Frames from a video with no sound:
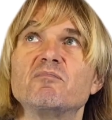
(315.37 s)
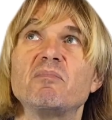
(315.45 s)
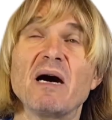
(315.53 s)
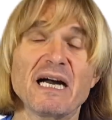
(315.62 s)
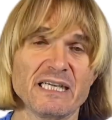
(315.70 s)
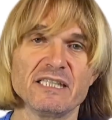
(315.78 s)

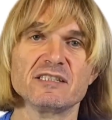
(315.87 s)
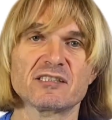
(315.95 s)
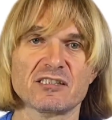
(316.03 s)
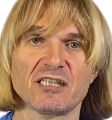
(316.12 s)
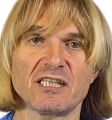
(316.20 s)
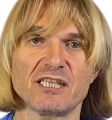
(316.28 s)
my
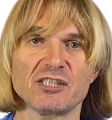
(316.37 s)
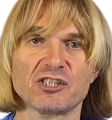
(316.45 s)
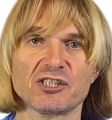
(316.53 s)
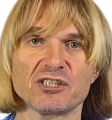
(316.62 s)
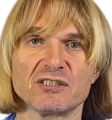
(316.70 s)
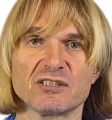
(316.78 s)

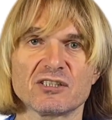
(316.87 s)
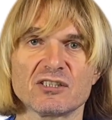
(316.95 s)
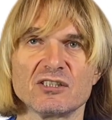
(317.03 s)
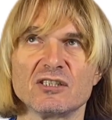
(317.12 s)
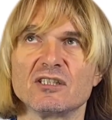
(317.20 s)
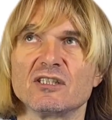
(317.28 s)
installations,
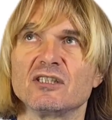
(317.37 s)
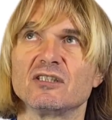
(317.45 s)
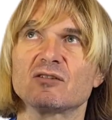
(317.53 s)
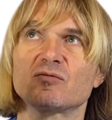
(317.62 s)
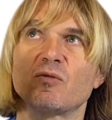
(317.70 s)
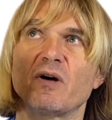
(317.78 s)

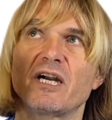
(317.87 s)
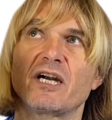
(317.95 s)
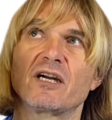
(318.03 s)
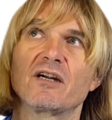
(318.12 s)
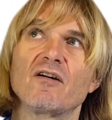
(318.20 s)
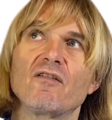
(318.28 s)
it
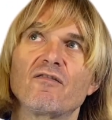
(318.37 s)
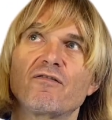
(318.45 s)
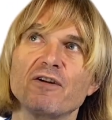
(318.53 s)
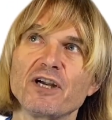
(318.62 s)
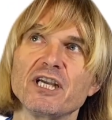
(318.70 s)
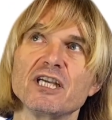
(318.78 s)
were
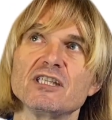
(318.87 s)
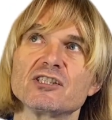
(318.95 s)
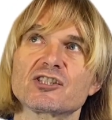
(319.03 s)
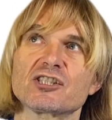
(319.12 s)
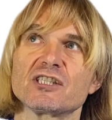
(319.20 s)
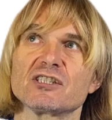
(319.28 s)
3
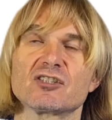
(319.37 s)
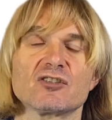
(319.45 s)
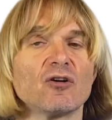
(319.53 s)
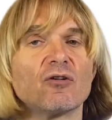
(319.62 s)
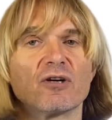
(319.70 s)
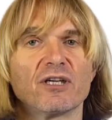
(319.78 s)
inches
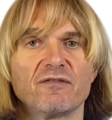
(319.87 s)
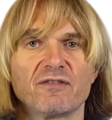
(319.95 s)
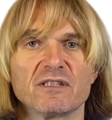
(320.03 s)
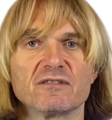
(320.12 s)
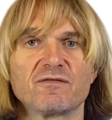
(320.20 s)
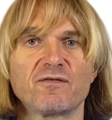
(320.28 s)
or
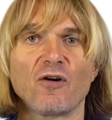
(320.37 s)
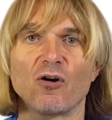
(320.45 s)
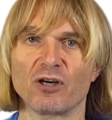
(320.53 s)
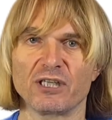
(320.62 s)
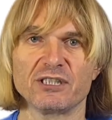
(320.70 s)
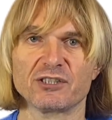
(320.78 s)
even
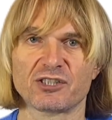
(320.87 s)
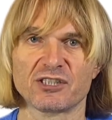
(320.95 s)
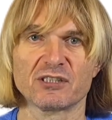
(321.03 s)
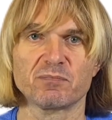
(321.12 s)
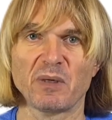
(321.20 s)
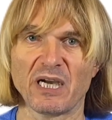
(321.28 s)
4
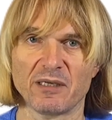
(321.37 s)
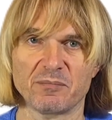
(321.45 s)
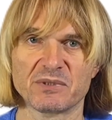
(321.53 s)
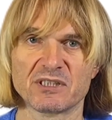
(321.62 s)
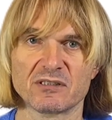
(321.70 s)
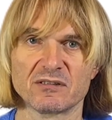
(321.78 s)
inches
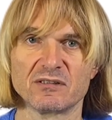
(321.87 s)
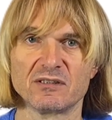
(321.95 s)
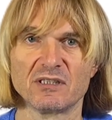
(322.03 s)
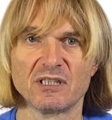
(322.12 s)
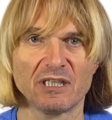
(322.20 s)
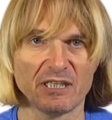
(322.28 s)
pipes
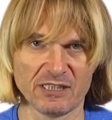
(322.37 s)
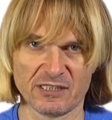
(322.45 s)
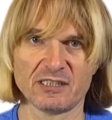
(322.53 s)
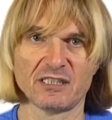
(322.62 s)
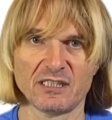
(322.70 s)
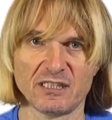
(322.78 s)

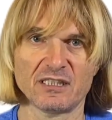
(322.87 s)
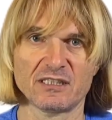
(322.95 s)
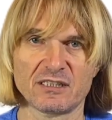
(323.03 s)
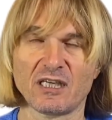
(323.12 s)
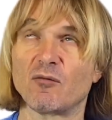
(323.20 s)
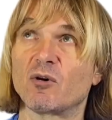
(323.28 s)
as a
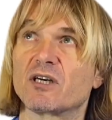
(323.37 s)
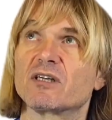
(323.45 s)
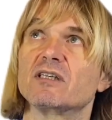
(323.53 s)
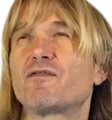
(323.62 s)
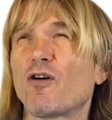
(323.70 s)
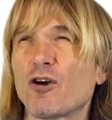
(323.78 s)
tower.
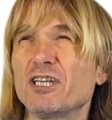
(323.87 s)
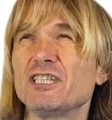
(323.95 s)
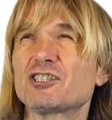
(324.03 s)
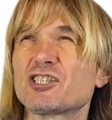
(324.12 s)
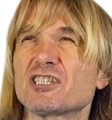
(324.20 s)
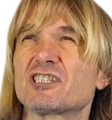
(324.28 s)
4
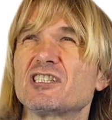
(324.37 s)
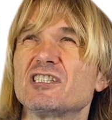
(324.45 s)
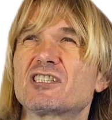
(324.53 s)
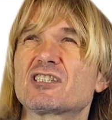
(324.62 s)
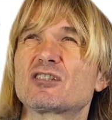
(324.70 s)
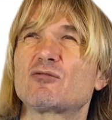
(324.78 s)
inches
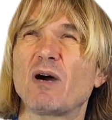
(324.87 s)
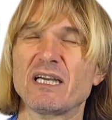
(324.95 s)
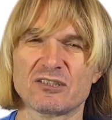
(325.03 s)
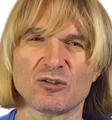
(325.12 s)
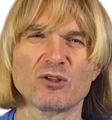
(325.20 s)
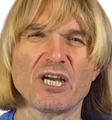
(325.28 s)
is
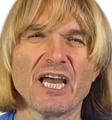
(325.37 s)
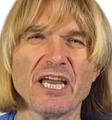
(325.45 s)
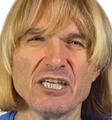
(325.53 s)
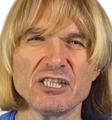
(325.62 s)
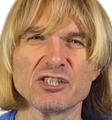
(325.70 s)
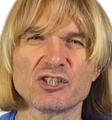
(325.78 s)
quite
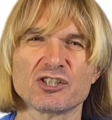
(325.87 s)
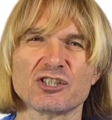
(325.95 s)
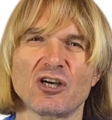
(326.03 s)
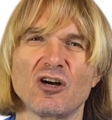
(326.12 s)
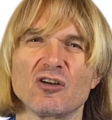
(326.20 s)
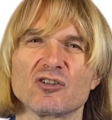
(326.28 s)
okay-ish
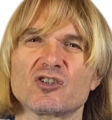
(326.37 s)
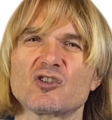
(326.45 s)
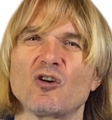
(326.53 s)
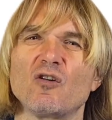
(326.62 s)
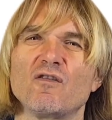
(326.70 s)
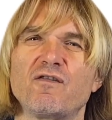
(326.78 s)

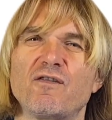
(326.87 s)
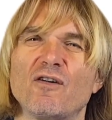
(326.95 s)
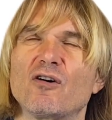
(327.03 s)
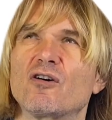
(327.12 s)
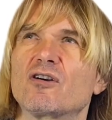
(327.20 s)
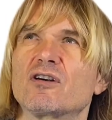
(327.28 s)
also
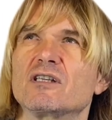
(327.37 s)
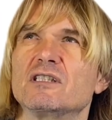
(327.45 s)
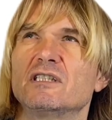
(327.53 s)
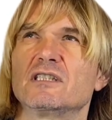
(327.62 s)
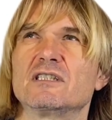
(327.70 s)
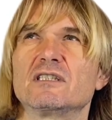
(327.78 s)

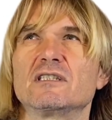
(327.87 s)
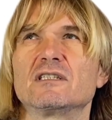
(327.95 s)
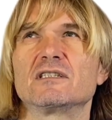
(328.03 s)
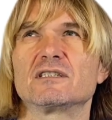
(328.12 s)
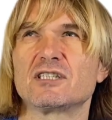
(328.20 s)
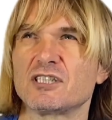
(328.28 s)

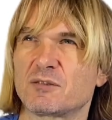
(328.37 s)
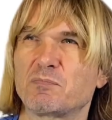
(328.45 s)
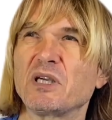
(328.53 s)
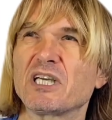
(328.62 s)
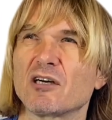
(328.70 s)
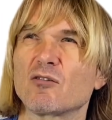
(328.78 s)
for these
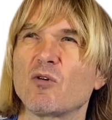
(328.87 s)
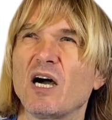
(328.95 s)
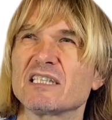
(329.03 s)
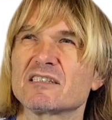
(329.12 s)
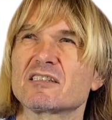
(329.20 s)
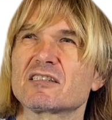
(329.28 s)
bigger
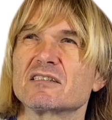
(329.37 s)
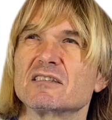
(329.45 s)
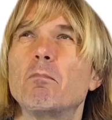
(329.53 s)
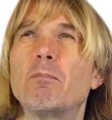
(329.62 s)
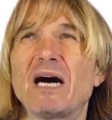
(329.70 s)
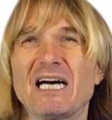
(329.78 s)
ones,
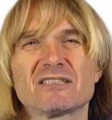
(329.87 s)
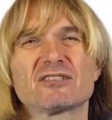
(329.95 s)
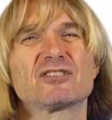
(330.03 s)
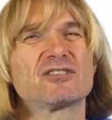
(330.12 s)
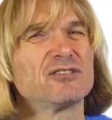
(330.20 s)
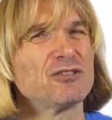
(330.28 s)
but
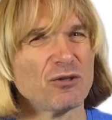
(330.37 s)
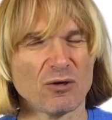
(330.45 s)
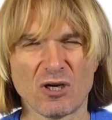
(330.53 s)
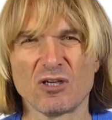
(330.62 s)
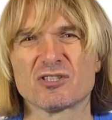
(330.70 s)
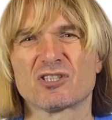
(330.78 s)
you
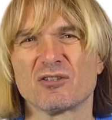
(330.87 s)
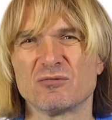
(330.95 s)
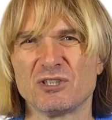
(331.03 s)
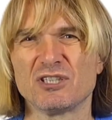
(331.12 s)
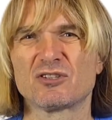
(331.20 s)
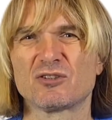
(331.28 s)
also
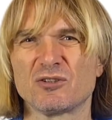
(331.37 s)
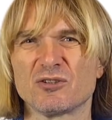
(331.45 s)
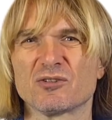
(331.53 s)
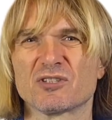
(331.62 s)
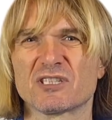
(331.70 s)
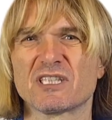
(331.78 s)
need to
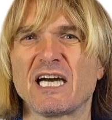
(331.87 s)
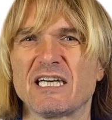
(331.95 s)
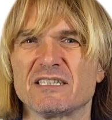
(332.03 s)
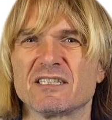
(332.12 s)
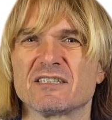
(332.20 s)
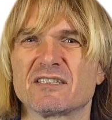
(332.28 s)
use
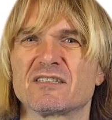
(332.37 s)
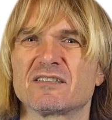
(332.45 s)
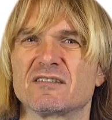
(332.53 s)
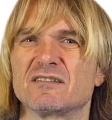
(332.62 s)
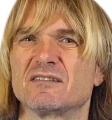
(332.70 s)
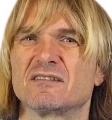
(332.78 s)
guided
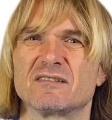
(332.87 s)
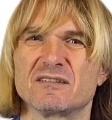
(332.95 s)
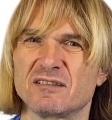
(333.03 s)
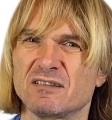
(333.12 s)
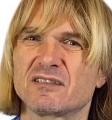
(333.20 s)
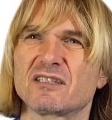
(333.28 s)

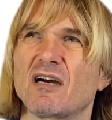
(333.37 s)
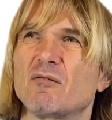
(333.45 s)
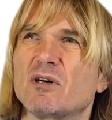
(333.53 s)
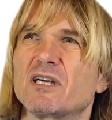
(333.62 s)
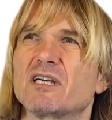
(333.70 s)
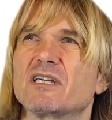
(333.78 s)

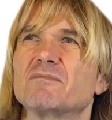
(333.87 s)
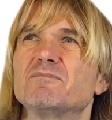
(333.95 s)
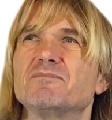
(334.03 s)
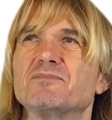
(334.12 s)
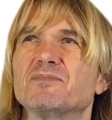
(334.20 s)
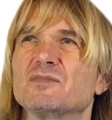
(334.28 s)
tower.
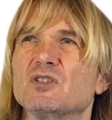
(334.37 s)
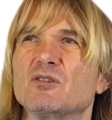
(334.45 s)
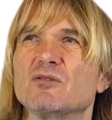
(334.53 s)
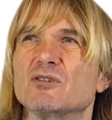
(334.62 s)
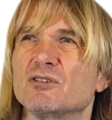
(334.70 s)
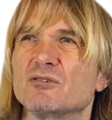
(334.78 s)

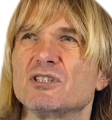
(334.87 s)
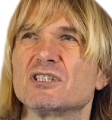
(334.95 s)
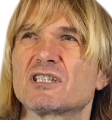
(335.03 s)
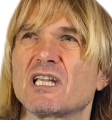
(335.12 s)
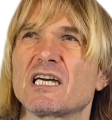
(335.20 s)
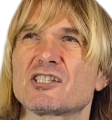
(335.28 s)
You
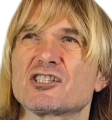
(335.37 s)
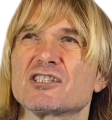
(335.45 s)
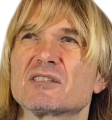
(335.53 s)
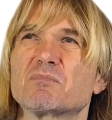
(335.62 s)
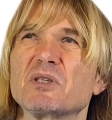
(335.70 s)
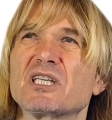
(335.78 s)
need
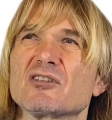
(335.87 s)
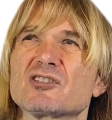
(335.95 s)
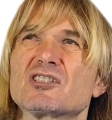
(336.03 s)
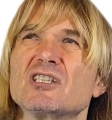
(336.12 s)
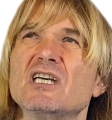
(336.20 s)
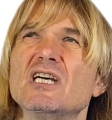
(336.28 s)
lashes
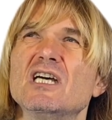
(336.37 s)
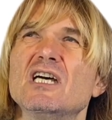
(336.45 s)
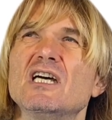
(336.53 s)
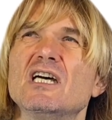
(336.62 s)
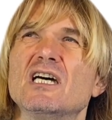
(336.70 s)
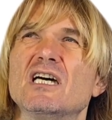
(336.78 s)
because
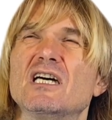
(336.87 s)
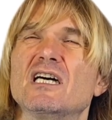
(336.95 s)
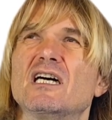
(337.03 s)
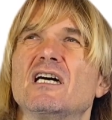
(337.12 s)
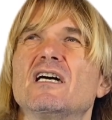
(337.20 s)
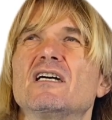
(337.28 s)

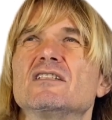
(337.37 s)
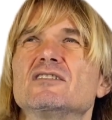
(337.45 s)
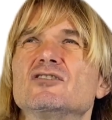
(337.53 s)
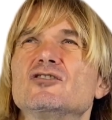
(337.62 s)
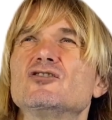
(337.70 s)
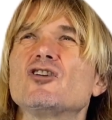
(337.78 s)

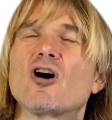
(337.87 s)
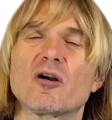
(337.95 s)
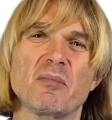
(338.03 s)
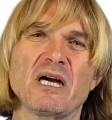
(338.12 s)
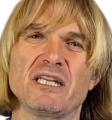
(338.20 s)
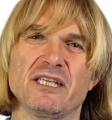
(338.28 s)

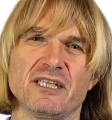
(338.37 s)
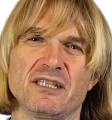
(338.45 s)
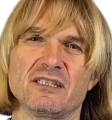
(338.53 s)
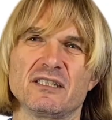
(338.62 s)
normally